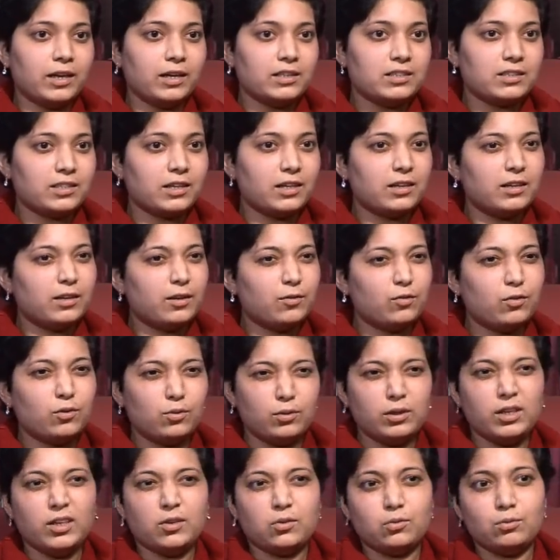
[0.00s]
I stayed here for
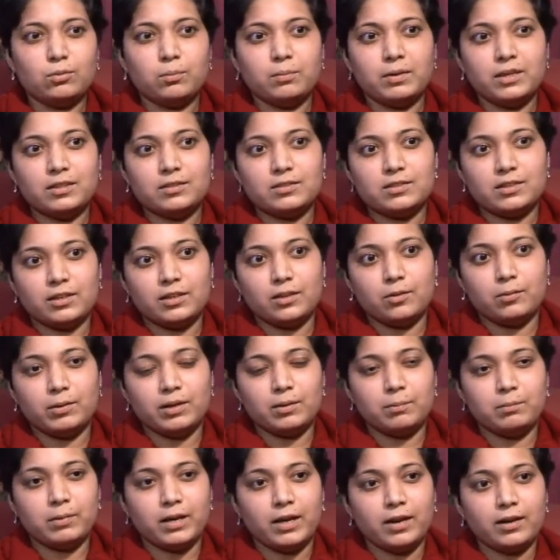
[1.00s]
only 2 months and I
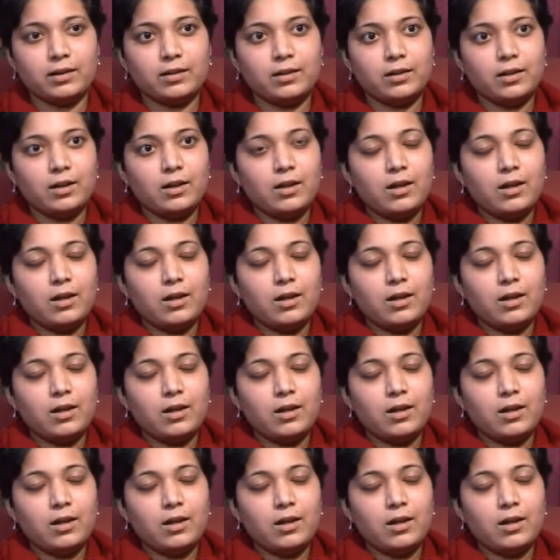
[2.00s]
went back.